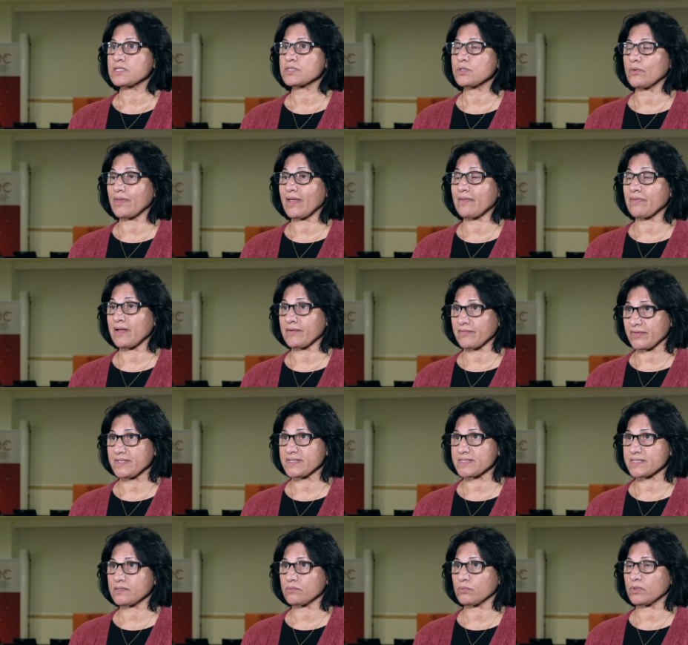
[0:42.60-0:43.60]
So that the
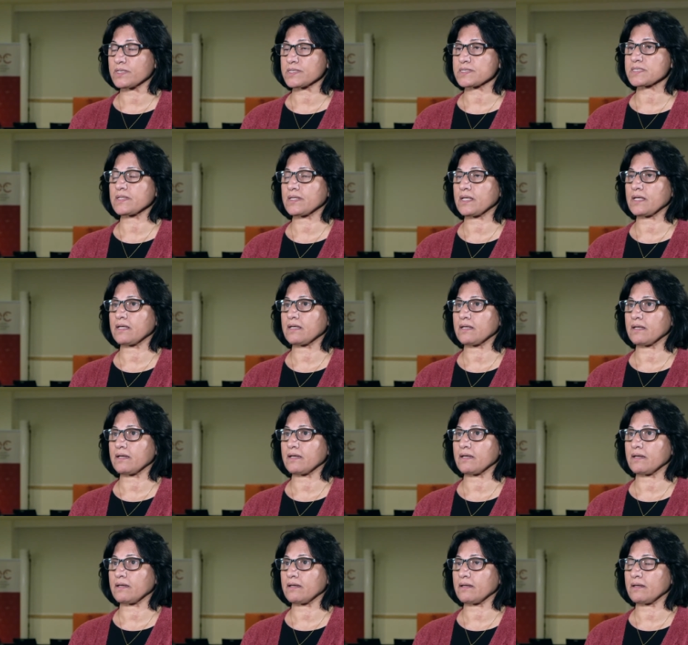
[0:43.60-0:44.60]
reason was the
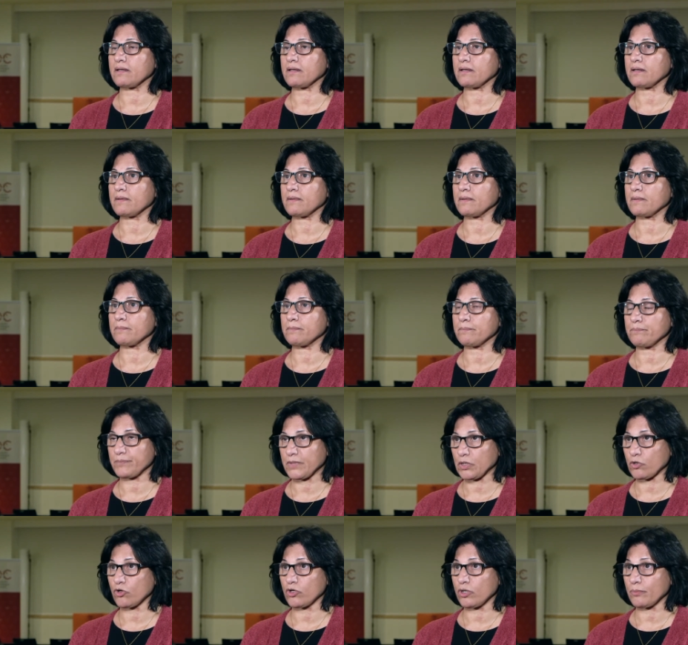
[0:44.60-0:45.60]

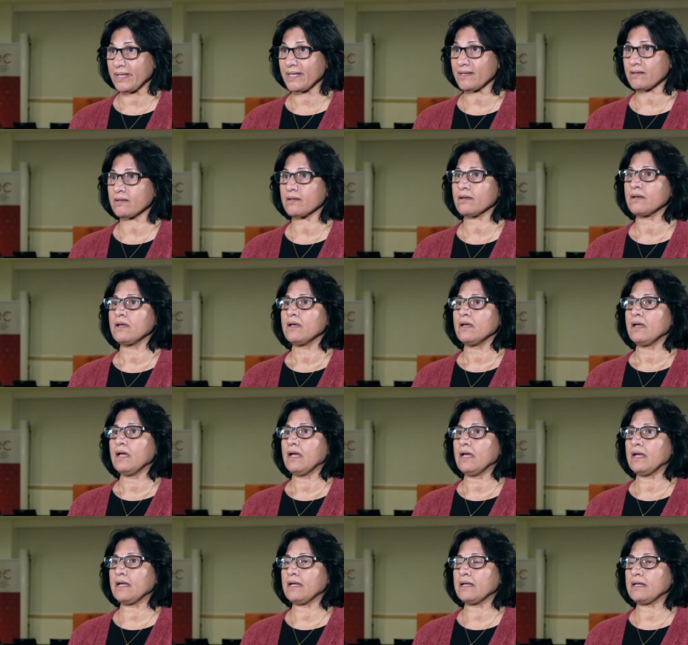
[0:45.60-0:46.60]
economic
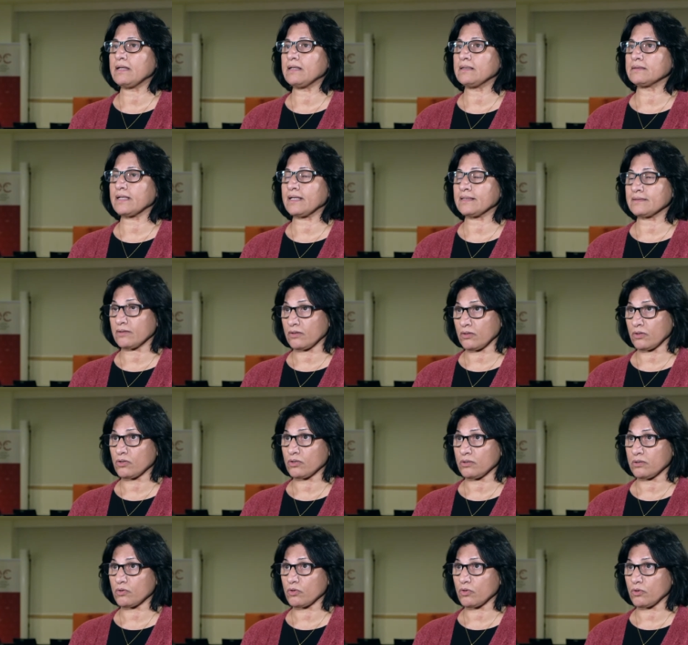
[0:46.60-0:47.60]
and
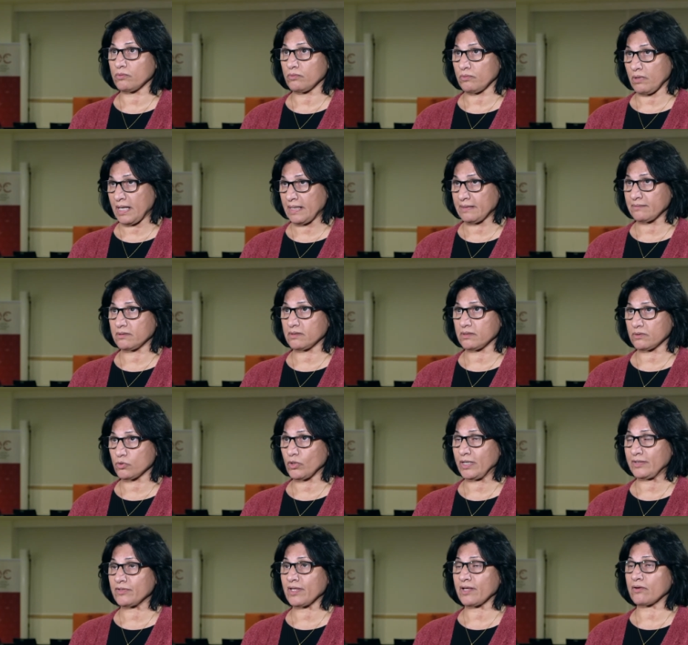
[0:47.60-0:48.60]
to
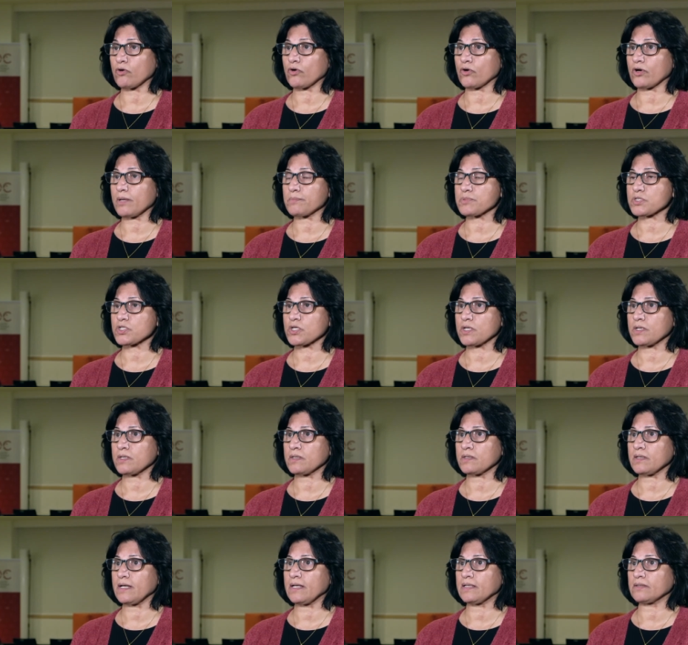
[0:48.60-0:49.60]
end the
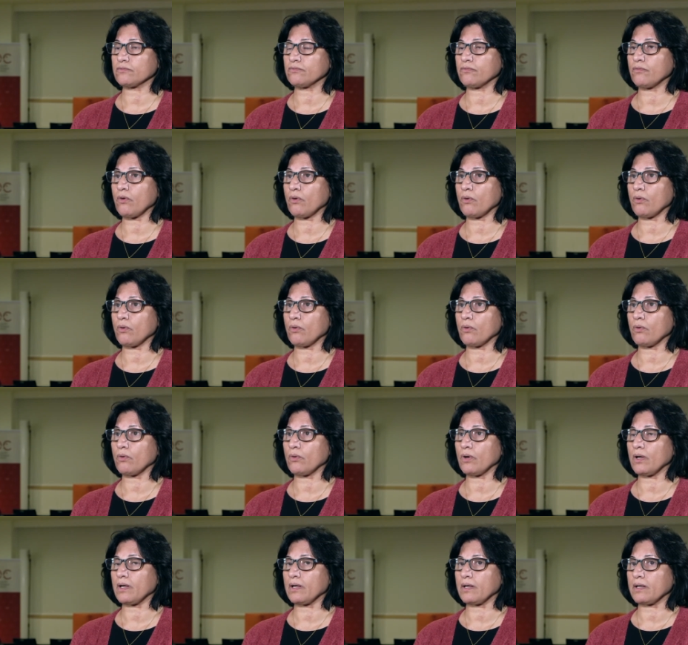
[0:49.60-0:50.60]
corruption and
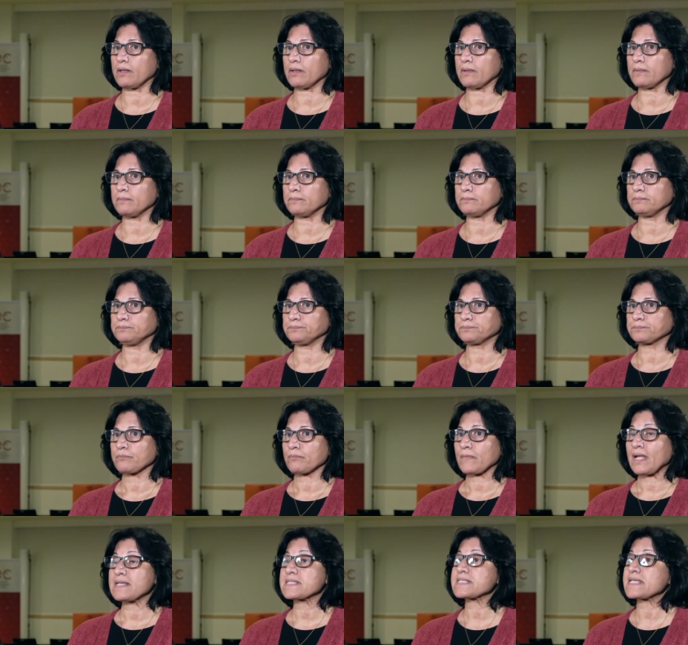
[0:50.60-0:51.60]
for
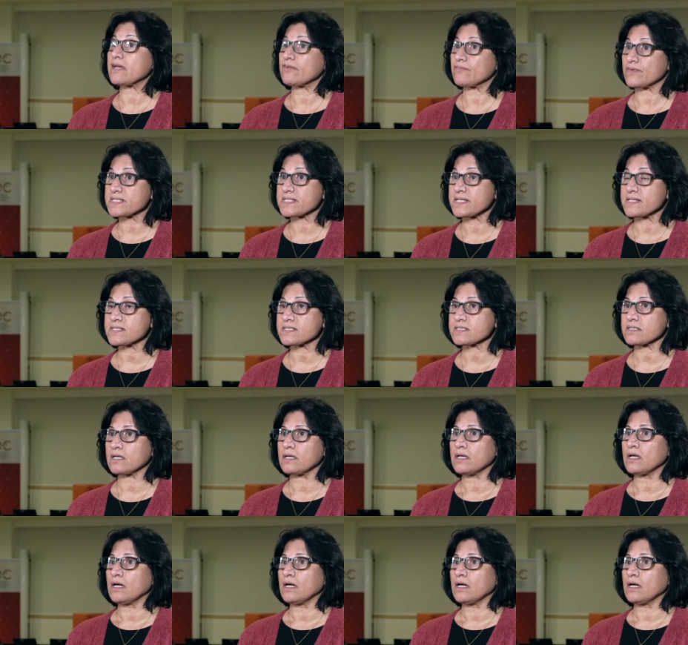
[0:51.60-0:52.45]
services.